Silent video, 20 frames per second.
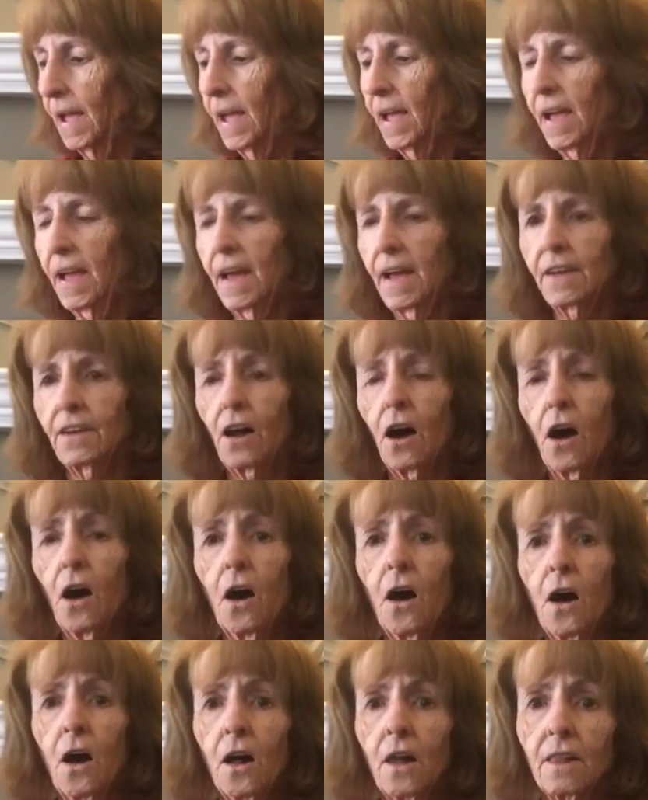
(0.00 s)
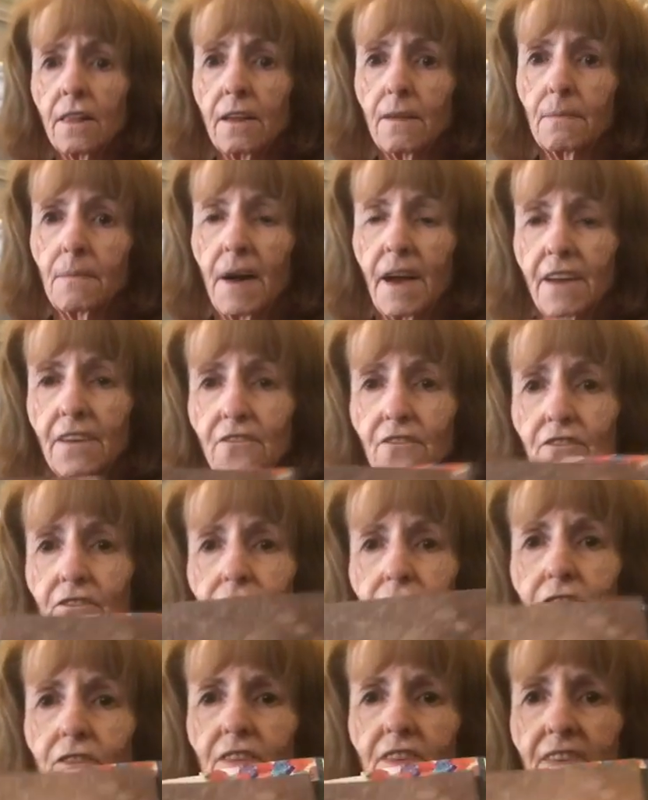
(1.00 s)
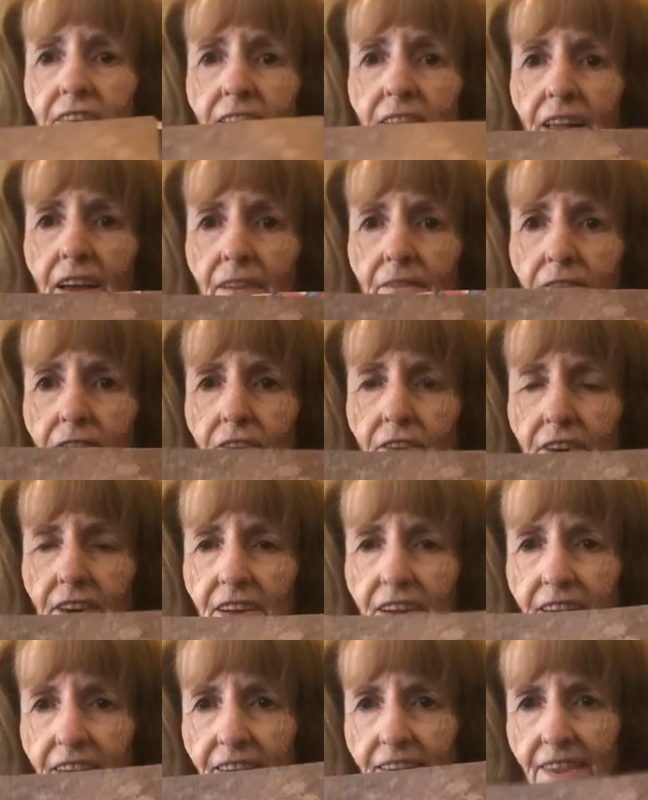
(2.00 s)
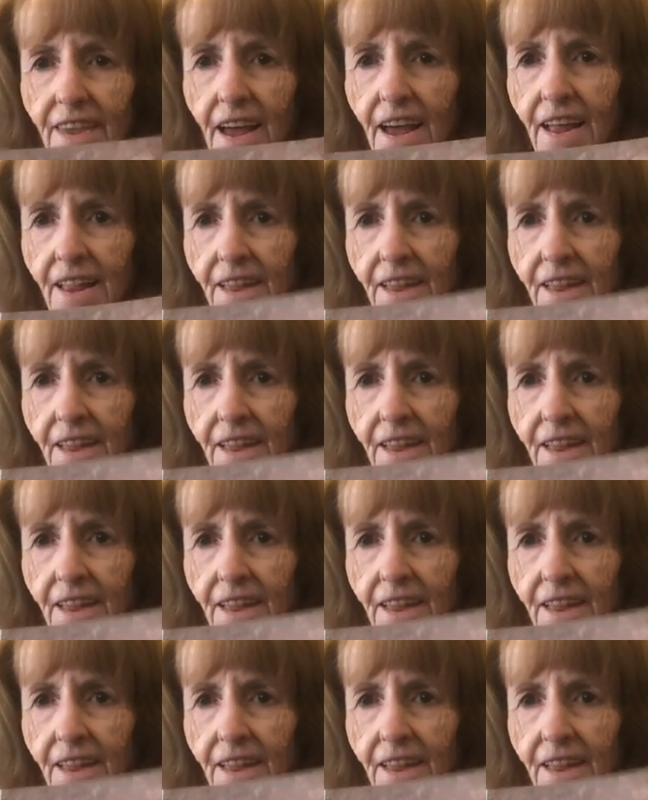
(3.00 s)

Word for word: And all of my students love cookies, the